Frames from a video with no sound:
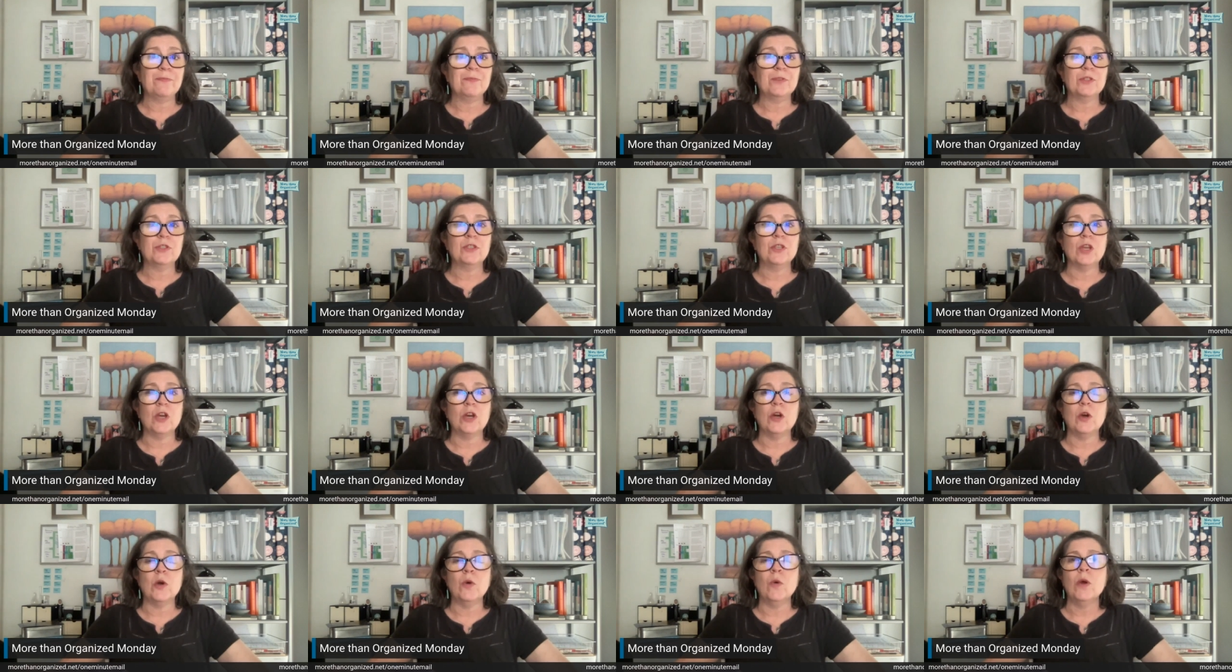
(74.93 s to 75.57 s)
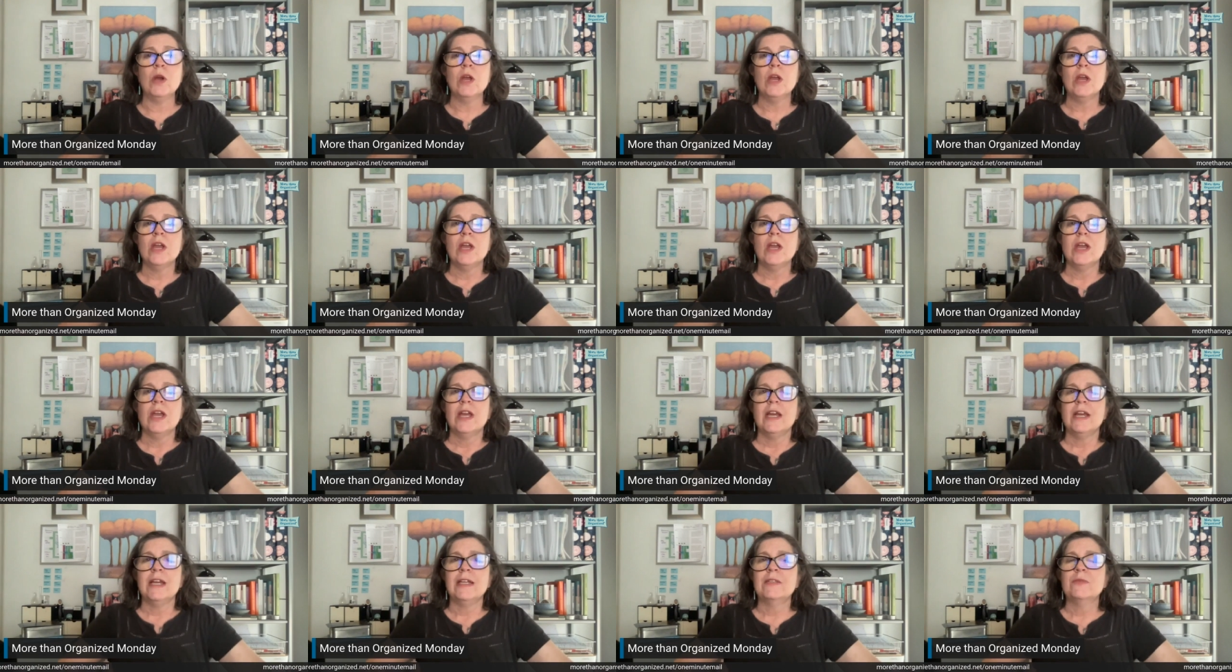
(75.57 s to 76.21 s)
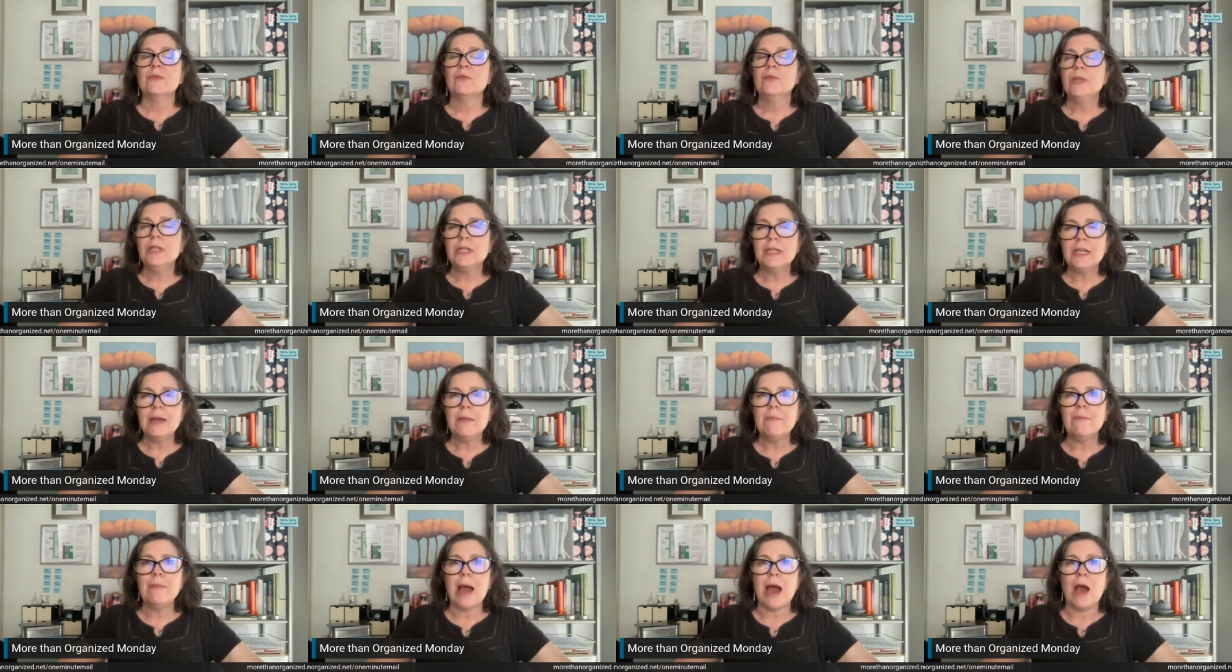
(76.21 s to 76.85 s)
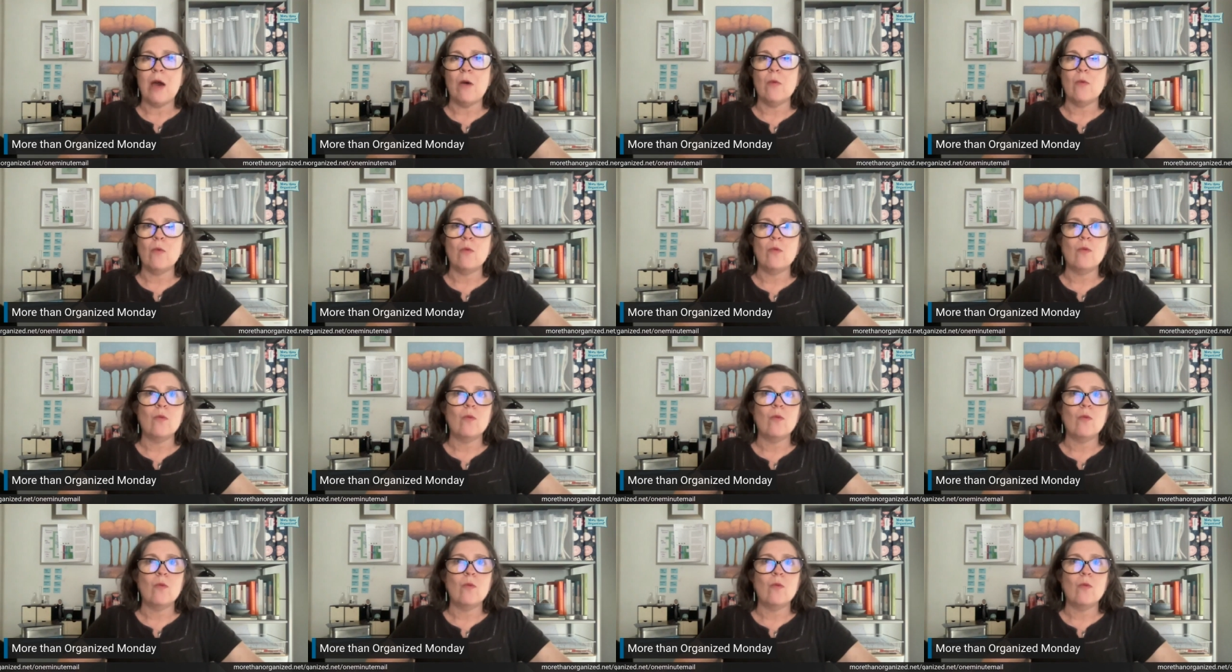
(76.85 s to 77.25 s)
So it's really about